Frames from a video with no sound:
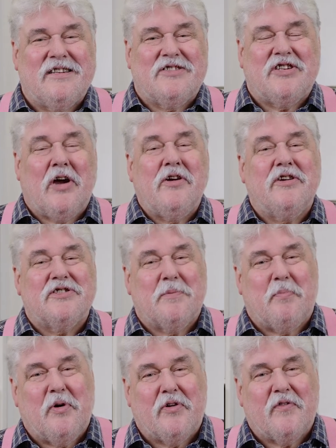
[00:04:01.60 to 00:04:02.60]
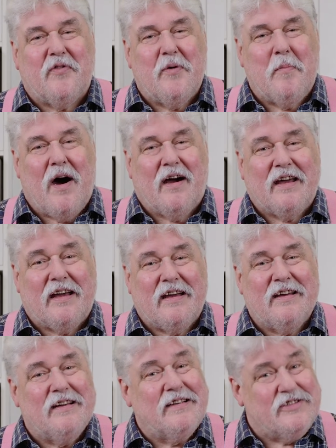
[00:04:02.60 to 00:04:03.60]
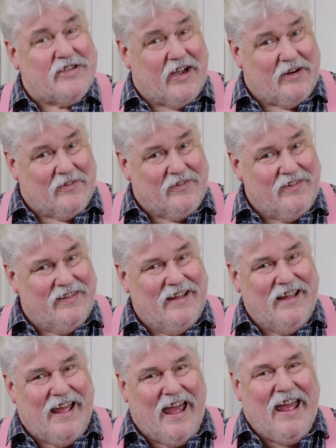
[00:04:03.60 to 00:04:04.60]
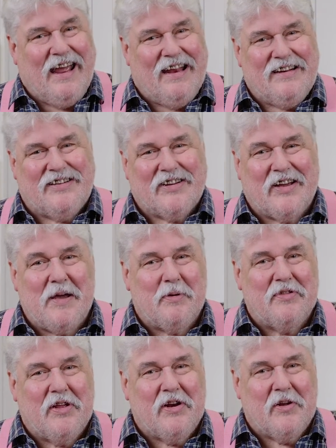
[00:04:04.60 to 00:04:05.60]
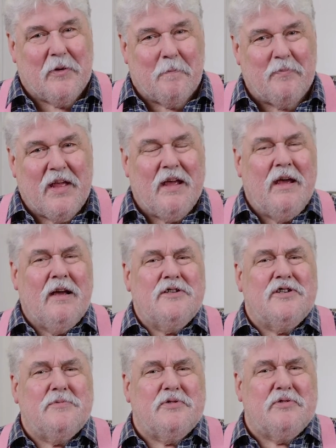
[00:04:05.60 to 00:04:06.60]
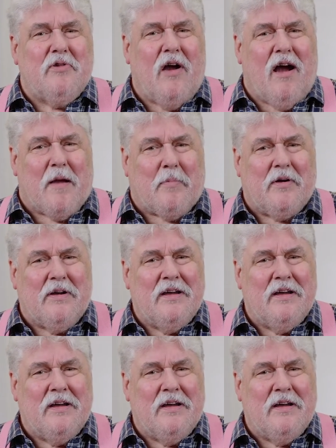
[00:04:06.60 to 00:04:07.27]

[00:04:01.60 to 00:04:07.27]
to show your support for my channel and to keep in the loop, subscribe.